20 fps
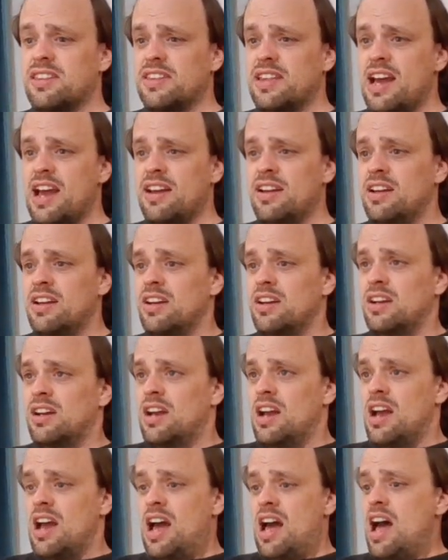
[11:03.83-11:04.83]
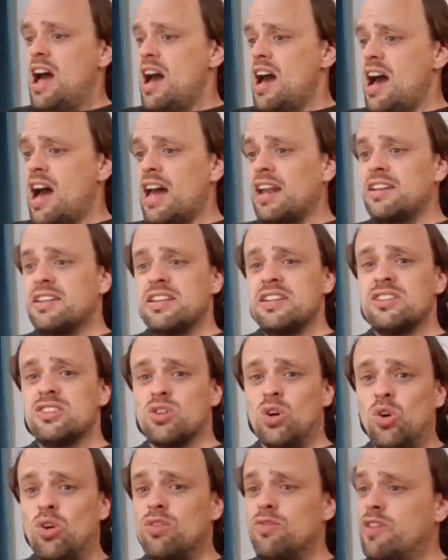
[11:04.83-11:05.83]
in there, and
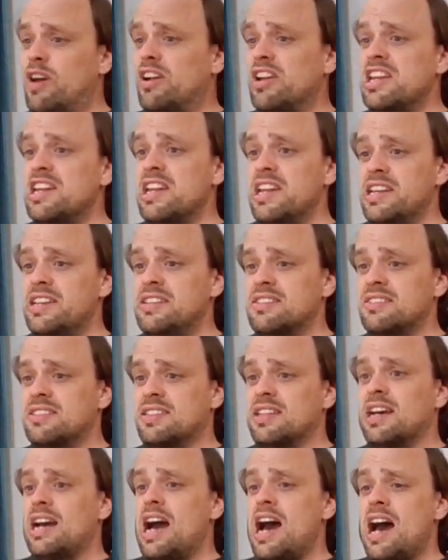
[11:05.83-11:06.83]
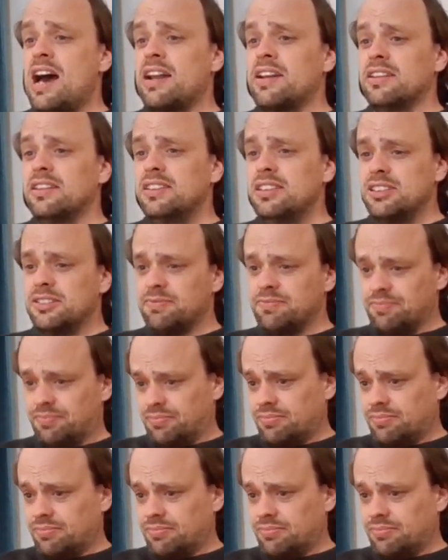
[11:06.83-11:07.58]
it's all very neat, and